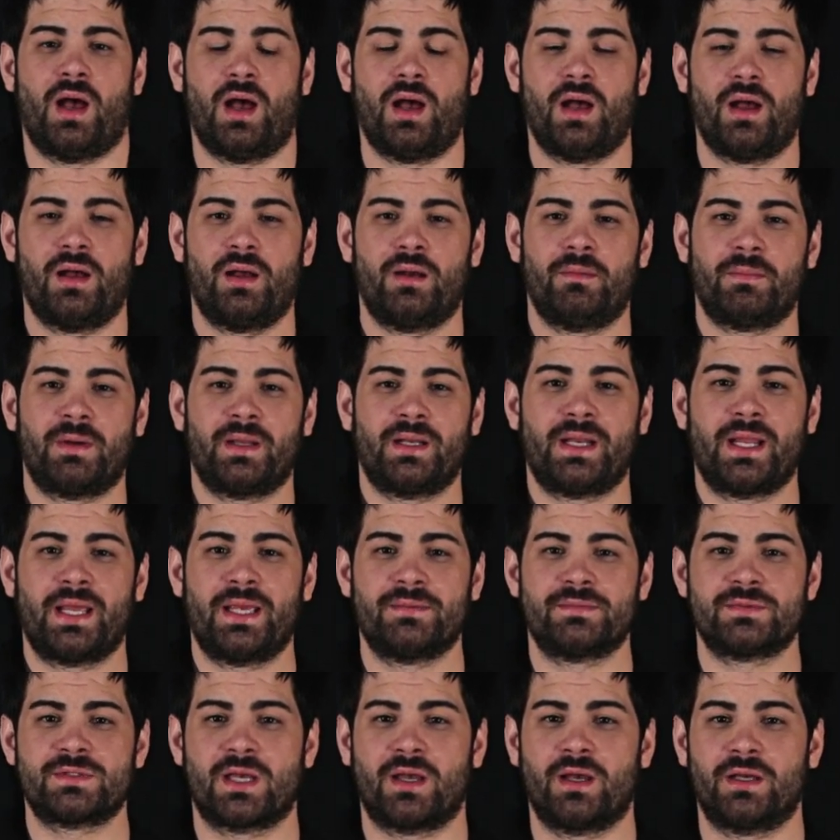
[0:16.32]
My
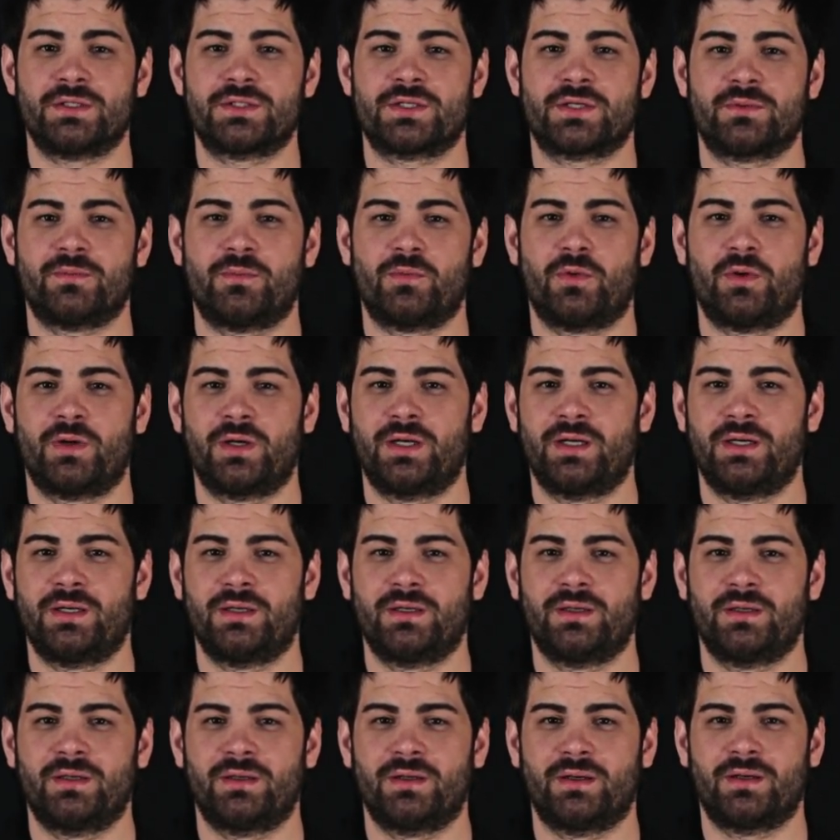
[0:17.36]
name's Hunter Moore,
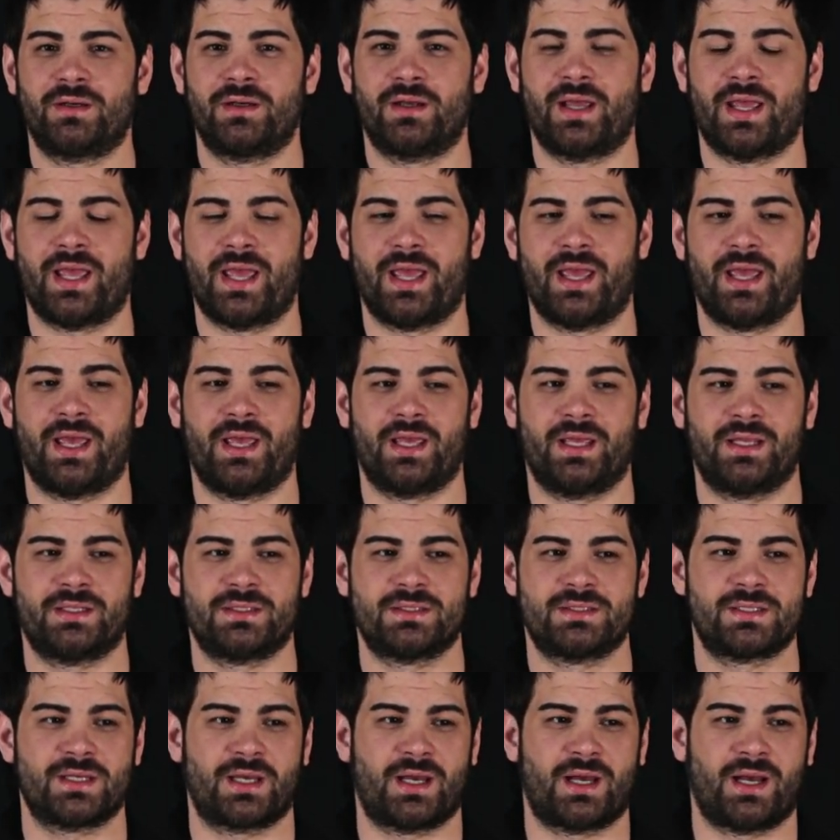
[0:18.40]

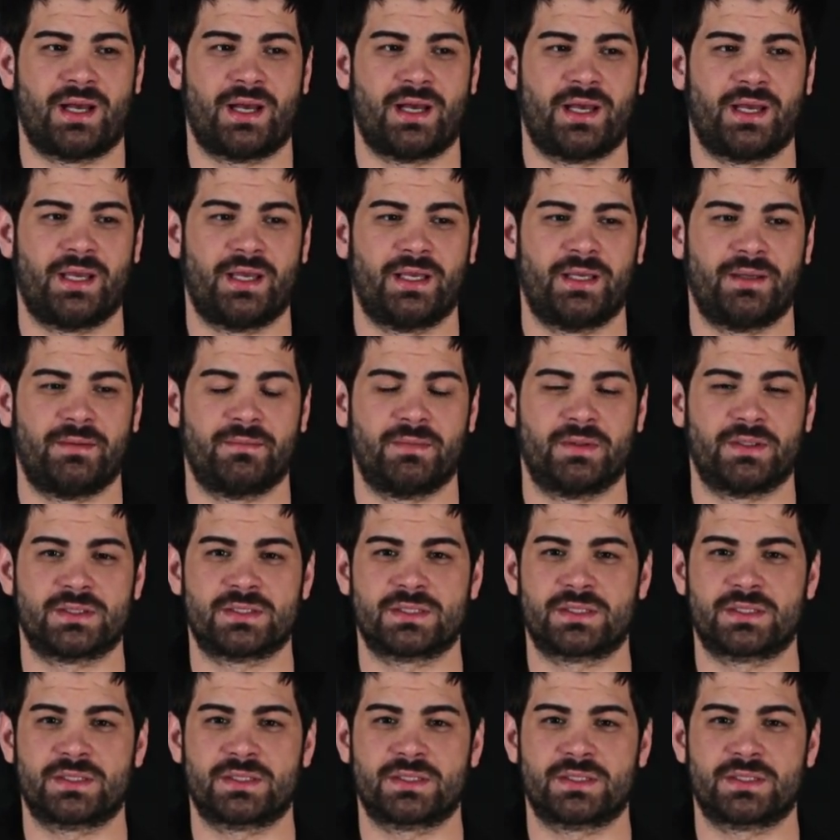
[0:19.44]
and I'm a